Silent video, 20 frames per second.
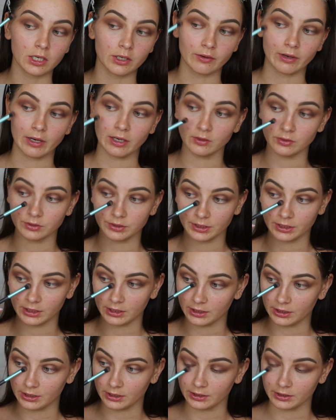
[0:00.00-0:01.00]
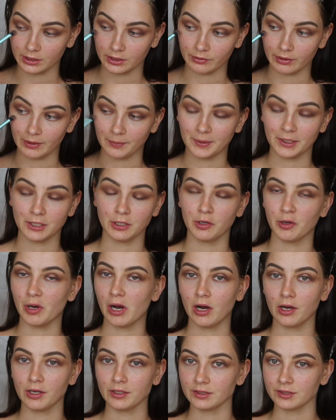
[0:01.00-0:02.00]
around here and around my lower
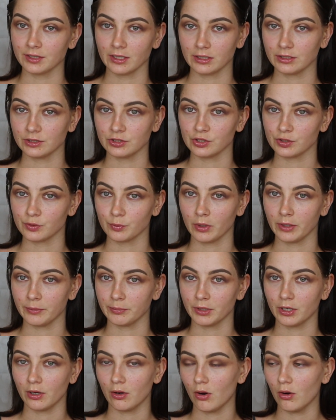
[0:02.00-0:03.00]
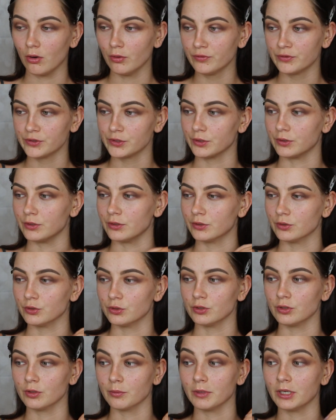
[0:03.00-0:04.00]
eye because I can just wipe that off, so you can
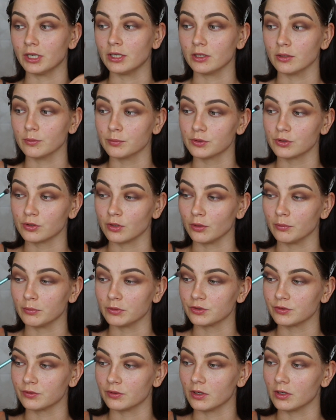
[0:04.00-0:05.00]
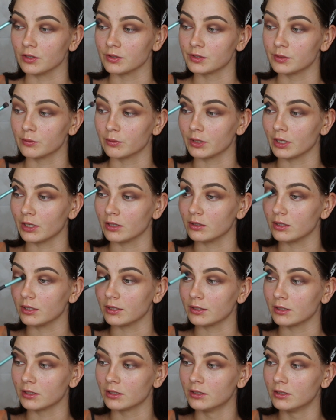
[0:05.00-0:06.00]
do your makeup so much faster without
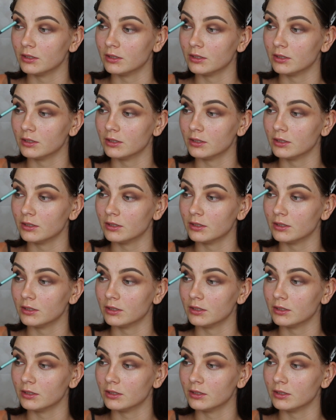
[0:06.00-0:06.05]
like,